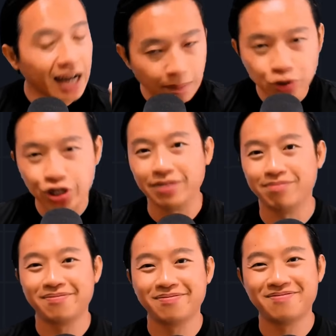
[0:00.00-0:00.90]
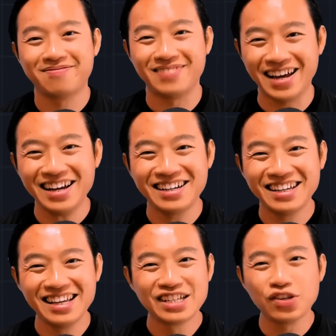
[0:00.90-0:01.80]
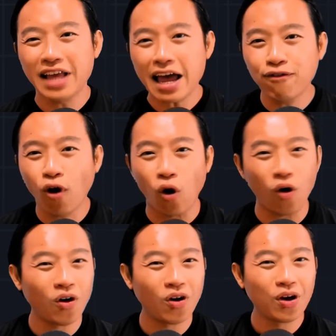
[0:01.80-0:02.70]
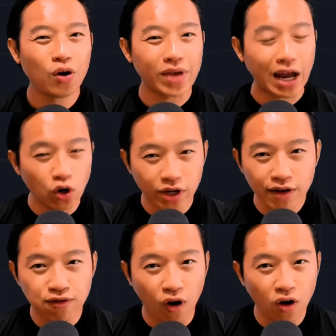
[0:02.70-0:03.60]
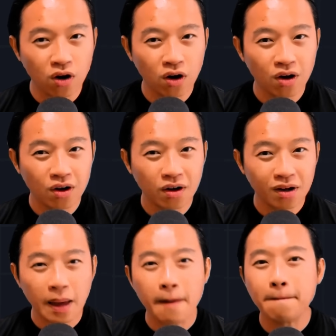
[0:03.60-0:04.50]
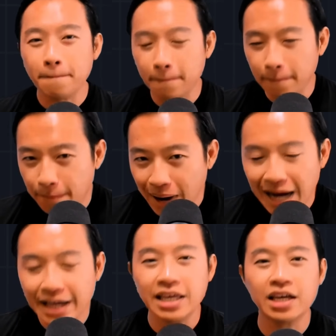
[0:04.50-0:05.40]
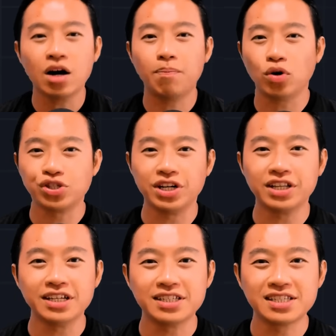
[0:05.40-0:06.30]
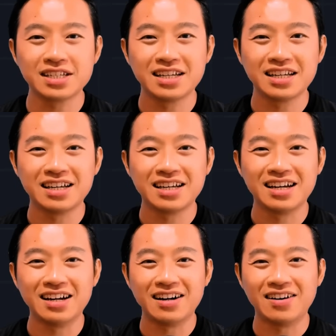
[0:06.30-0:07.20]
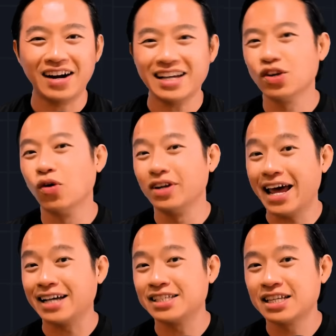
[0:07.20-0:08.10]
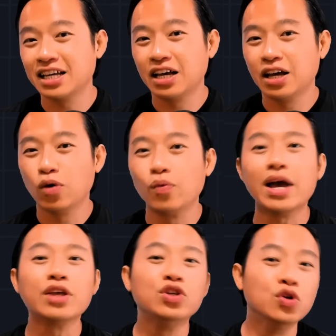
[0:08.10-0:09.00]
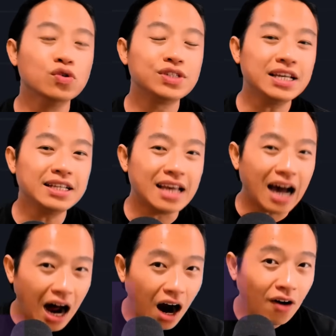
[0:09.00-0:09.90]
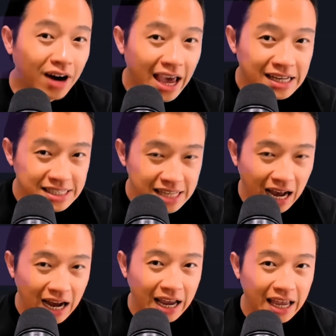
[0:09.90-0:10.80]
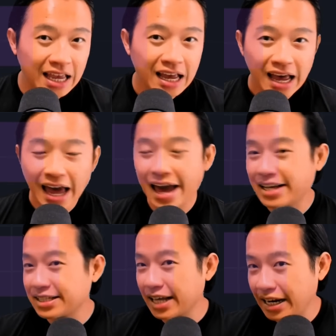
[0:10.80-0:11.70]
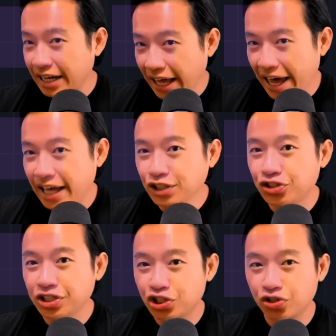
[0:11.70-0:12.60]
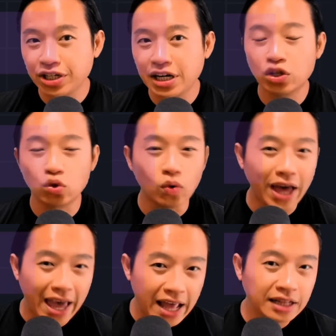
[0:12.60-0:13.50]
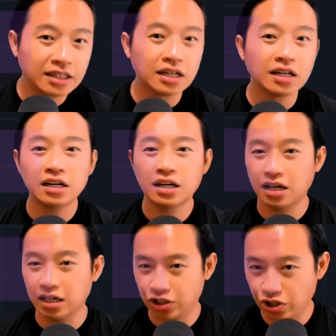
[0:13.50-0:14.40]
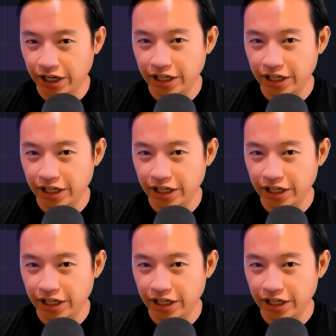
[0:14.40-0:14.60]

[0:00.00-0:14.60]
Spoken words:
an uptrend. Yeah. So therefore, we are looking for buying opportunities. Right? So next, we are using the RSI as an entry trigger to enter a